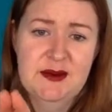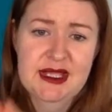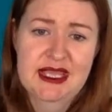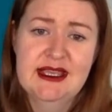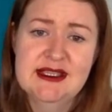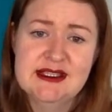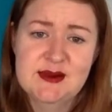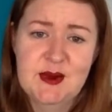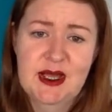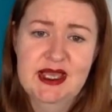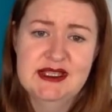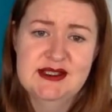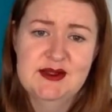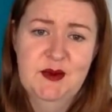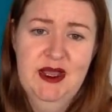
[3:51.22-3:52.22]

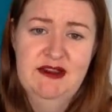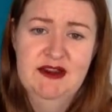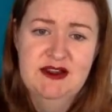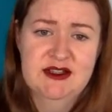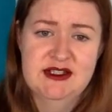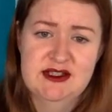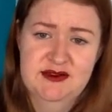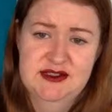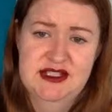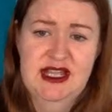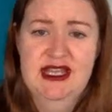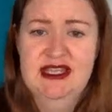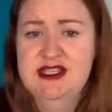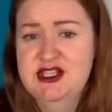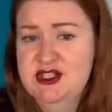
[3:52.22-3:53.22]
Kingsway to where it goes off to
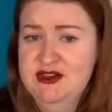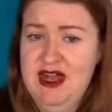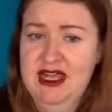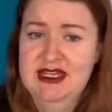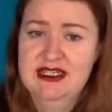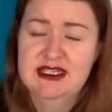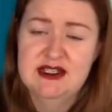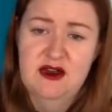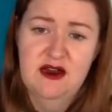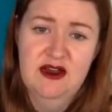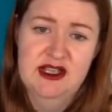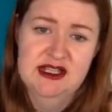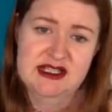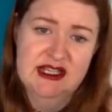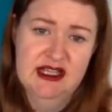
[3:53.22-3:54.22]
like the Strand,
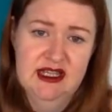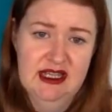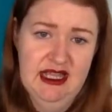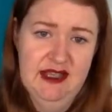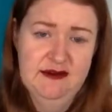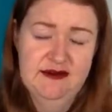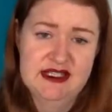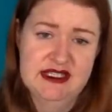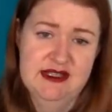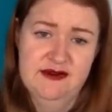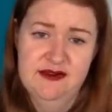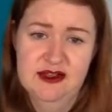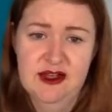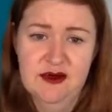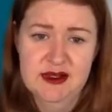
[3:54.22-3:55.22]
or you turn left as
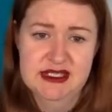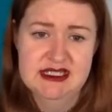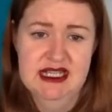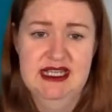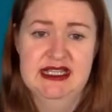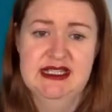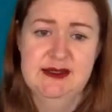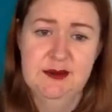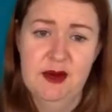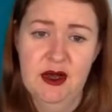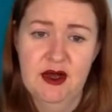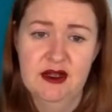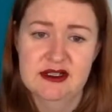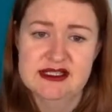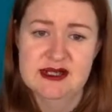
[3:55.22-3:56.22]
if you're going to like St
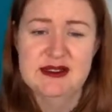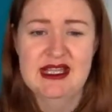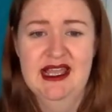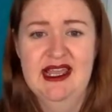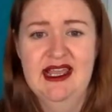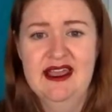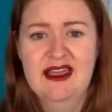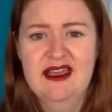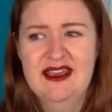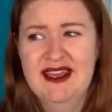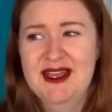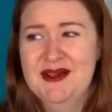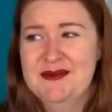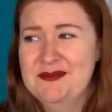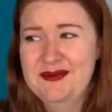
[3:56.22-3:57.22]
Paul's, it was like
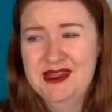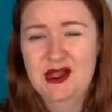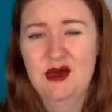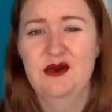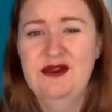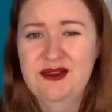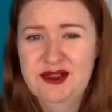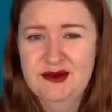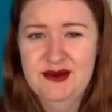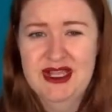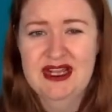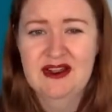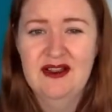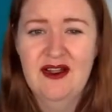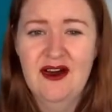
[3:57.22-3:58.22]
gone
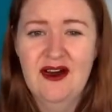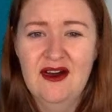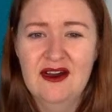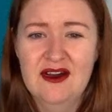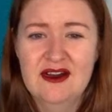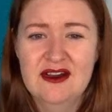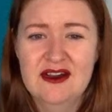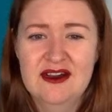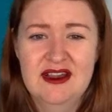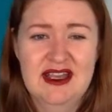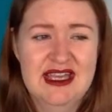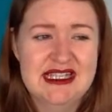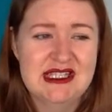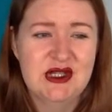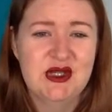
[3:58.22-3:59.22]
3 o'clock.
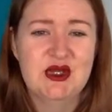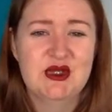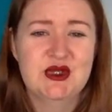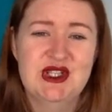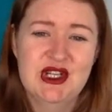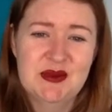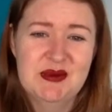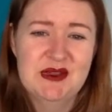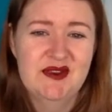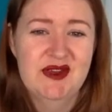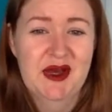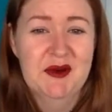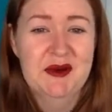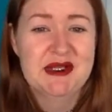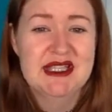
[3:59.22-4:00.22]
It's a good couple of
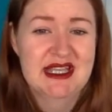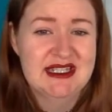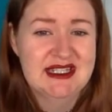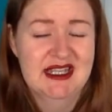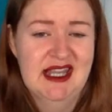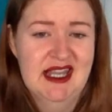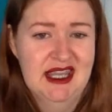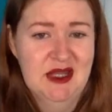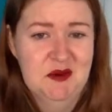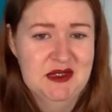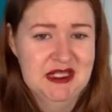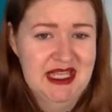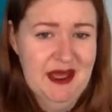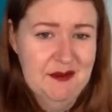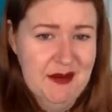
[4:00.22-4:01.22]
hours. I didn't think
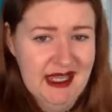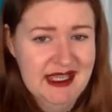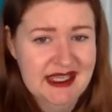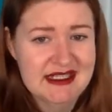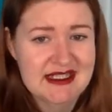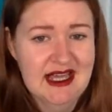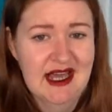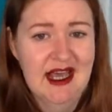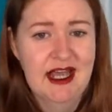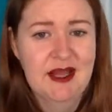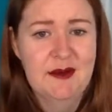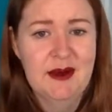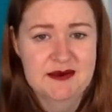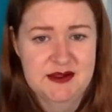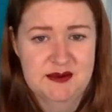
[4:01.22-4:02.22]
we'd get back in
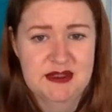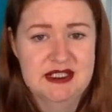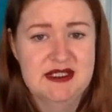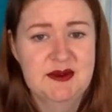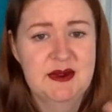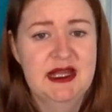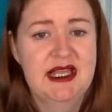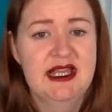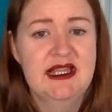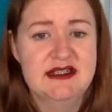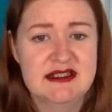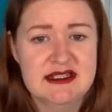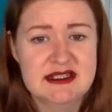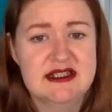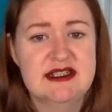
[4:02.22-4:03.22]
time, have something to eat,
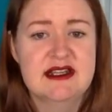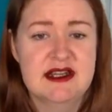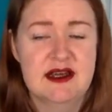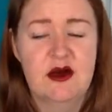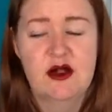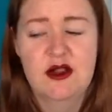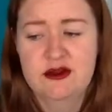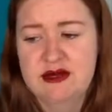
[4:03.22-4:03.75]
all